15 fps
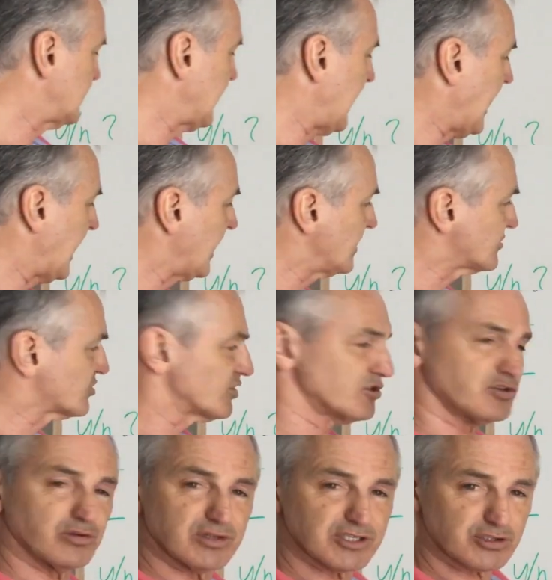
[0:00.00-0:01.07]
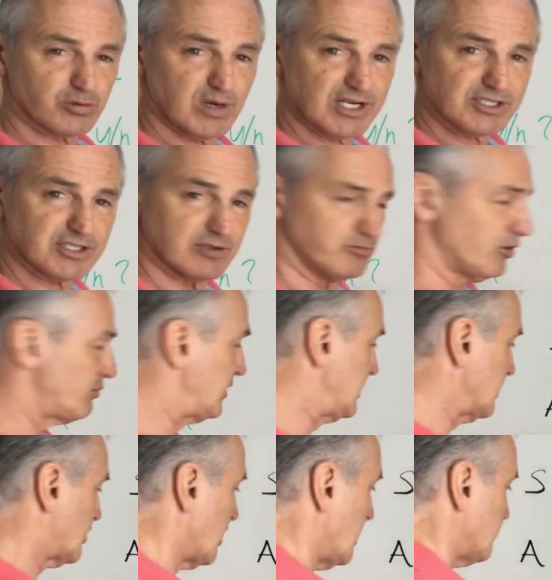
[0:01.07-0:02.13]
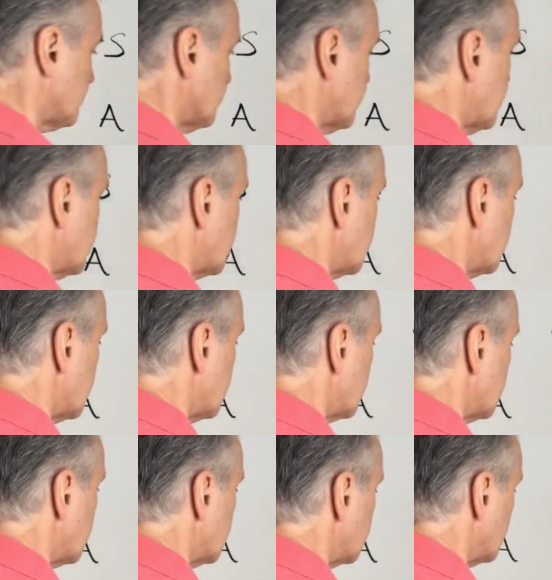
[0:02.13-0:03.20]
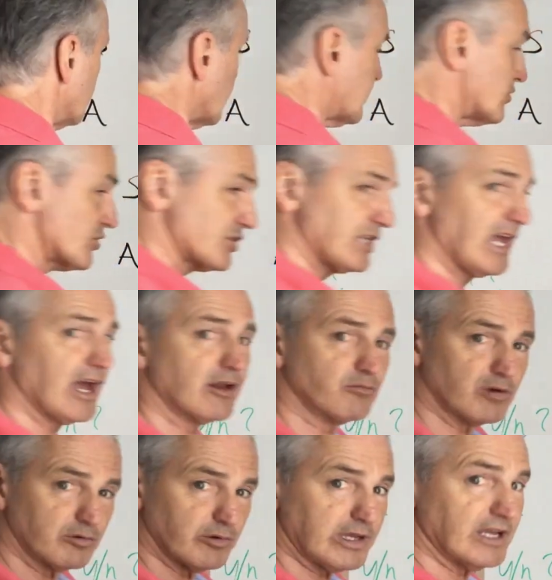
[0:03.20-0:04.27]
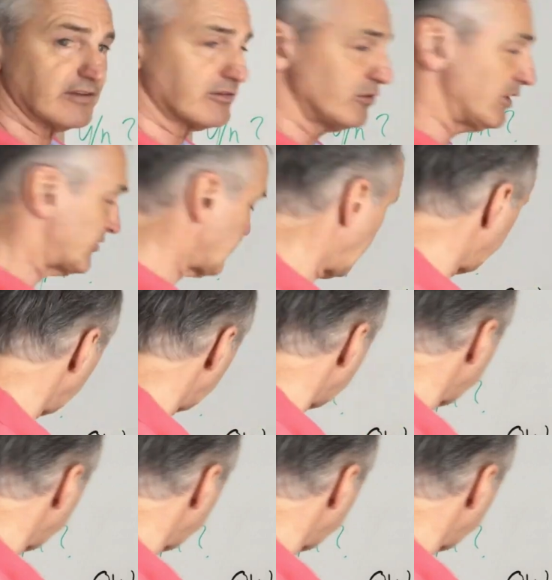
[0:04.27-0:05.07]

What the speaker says: the answer to this question will be the complement. You'll understand when we get to examples.